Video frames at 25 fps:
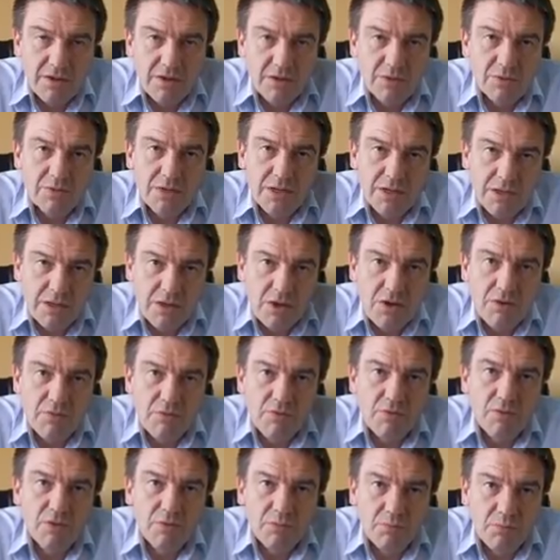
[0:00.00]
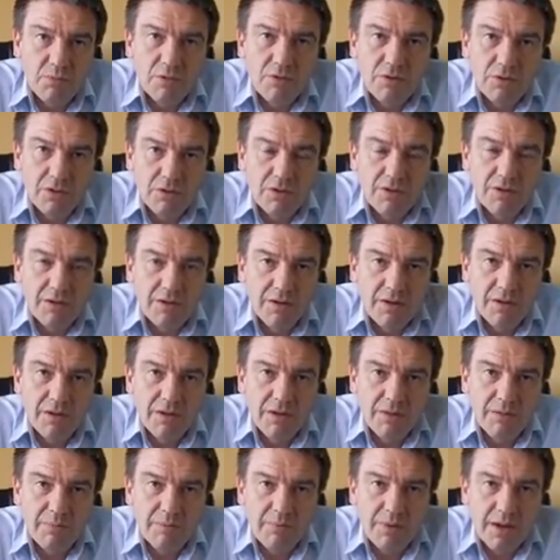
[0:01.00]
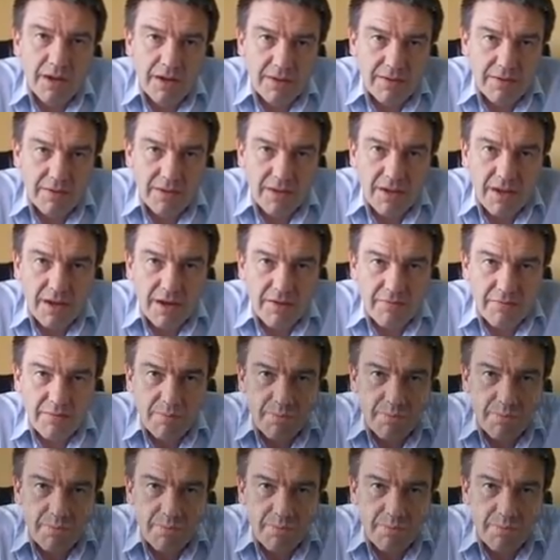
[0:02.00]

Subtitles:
using the overall model behind the Carver